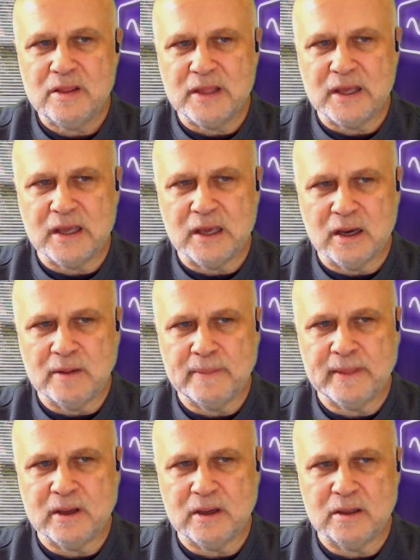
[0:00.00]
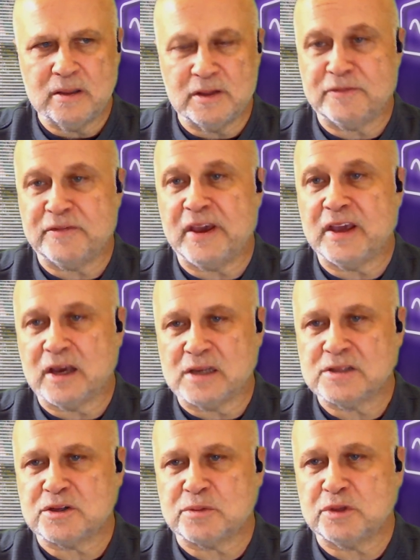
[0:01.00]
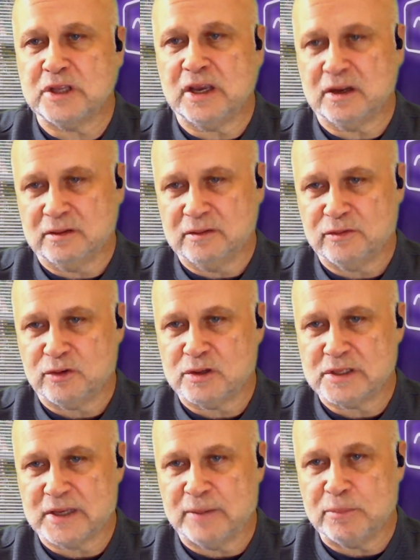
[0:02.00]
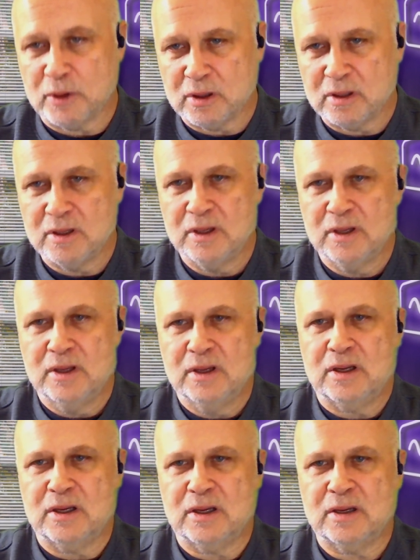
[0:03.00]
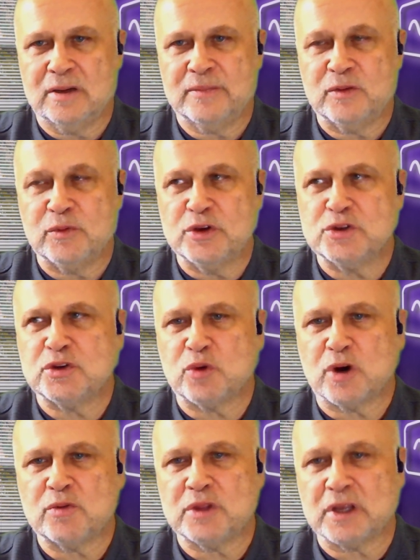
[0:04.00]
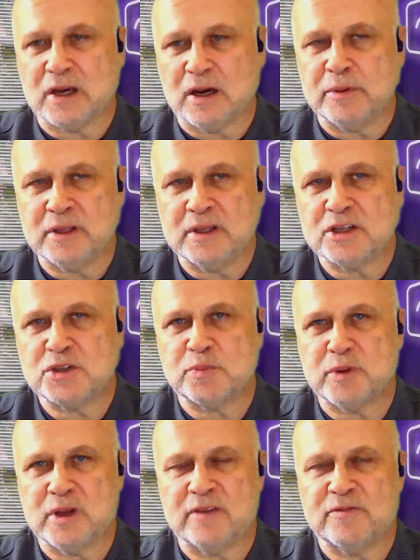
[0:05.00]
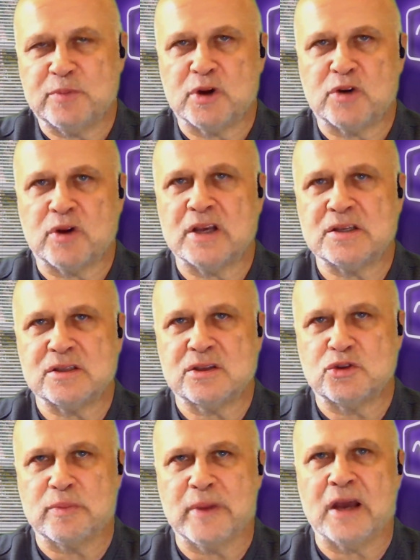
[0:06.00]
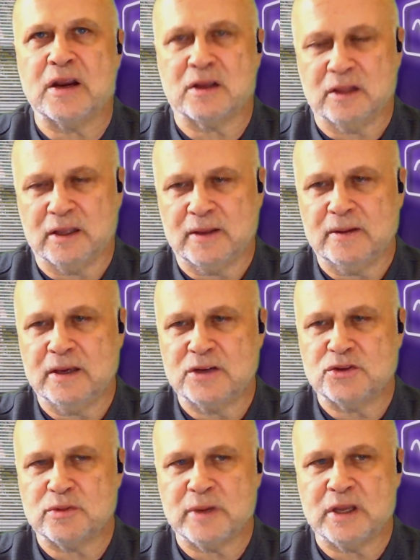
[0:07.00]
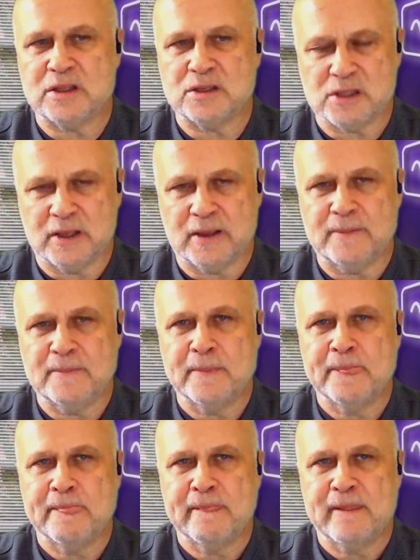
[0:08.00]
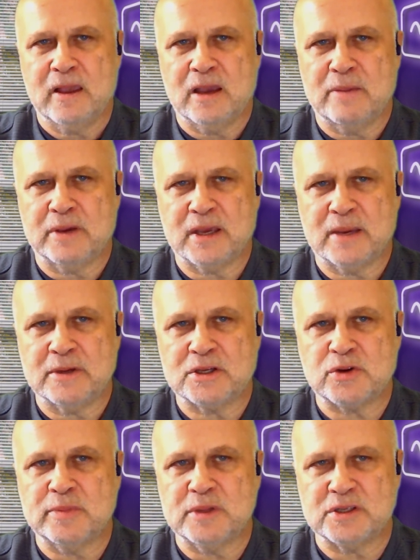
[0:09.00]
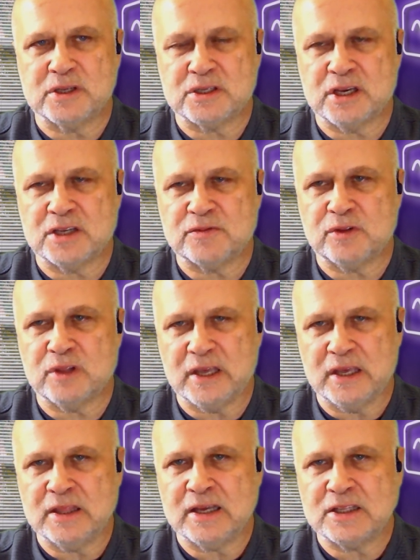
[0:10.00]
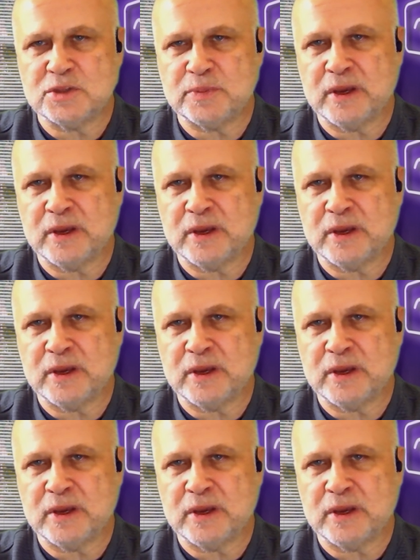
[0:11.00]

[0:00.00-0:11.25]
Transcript: the fake customer data, for example. We used to work with a company that has progressed dramatically and tremendously and became extremely successful in that